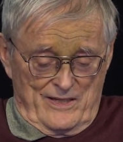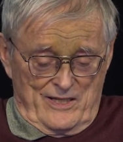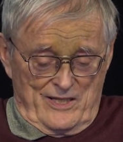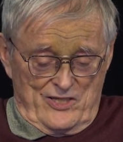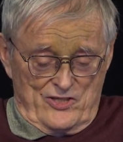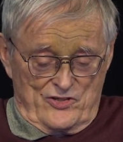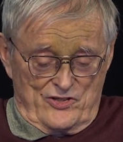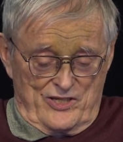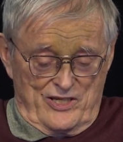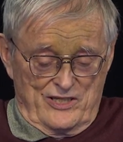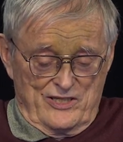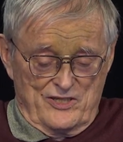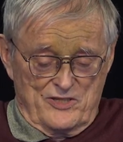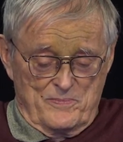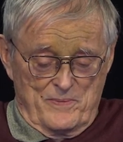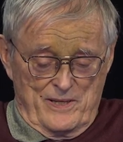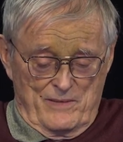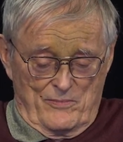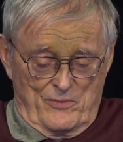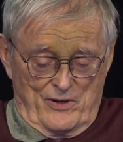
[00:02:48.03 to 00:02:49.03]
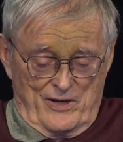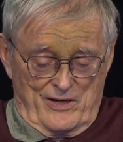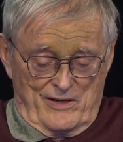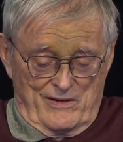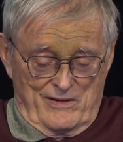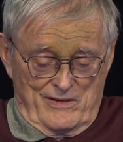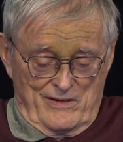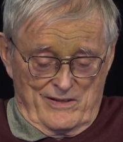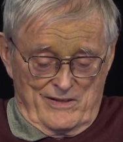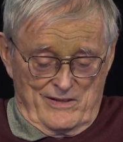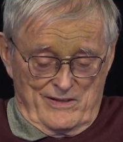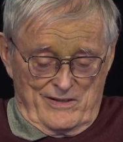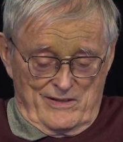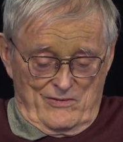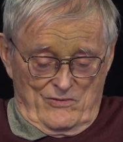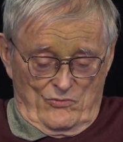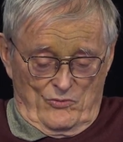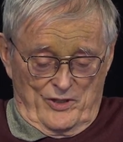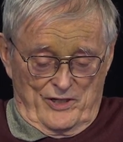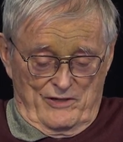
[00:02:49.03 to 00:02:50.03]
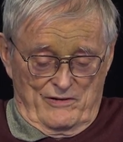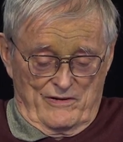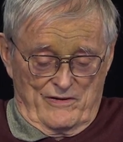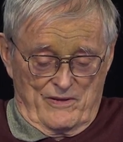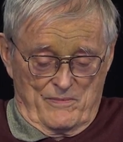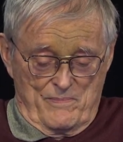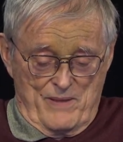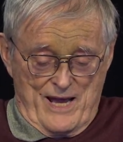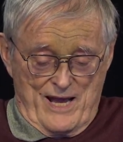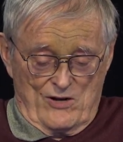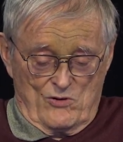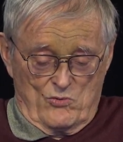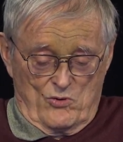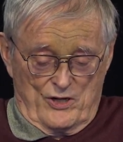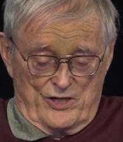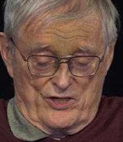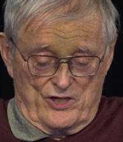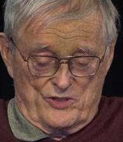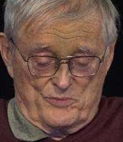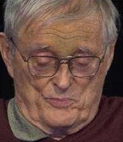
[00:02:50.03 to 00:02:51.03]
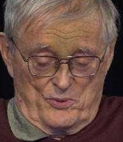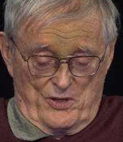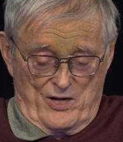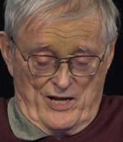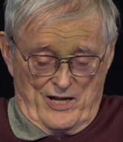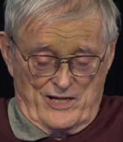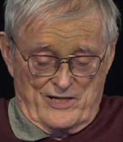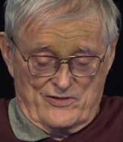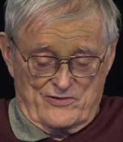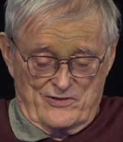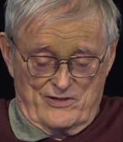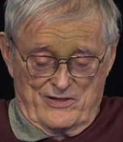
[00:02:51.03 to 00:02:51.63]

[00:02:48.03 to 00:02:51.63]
Skin's Memory, winner of the Backwaters Prize,